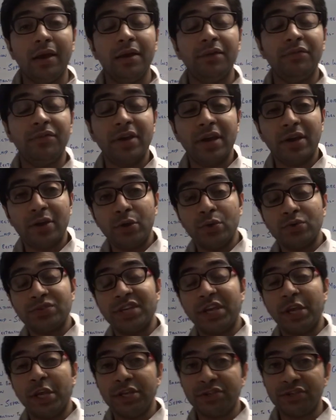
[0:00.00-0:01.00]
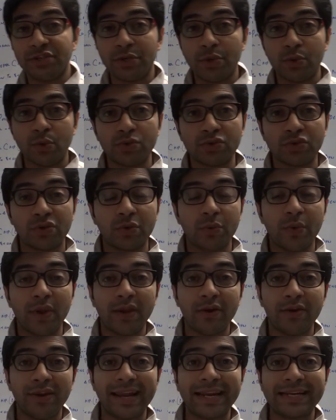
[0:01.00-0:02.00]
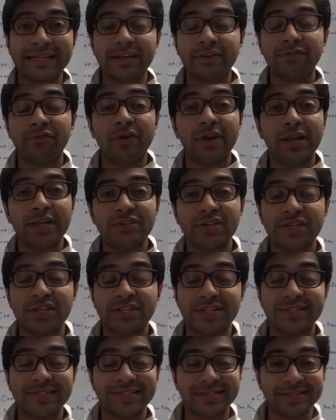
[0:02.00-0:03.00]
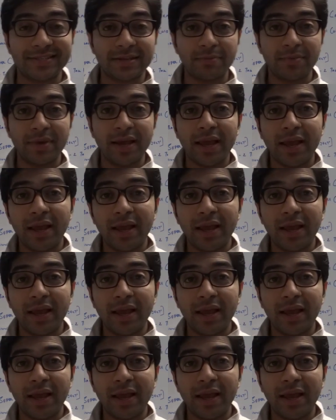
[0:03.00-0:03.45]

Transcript: if you are using ECUs on the vehicle electric fuel injection system,